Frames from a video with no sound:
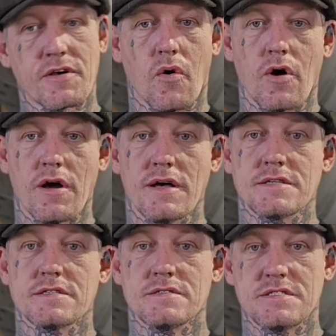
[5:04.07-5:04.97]
car
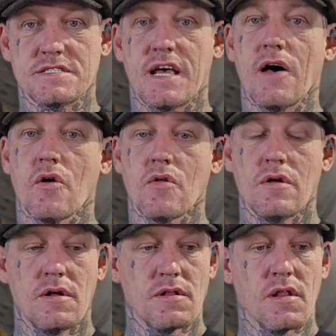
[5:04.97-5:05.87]
is sell
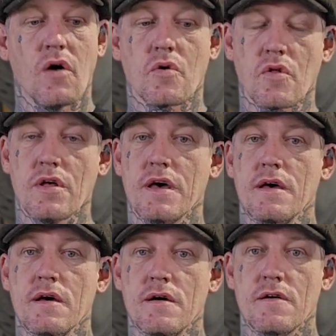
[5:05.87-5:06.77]
locally
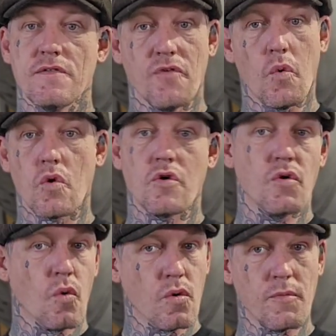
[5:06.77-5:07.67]
for
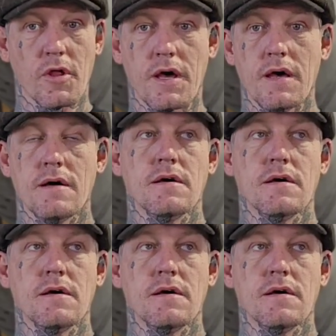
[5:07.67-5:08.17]
normally.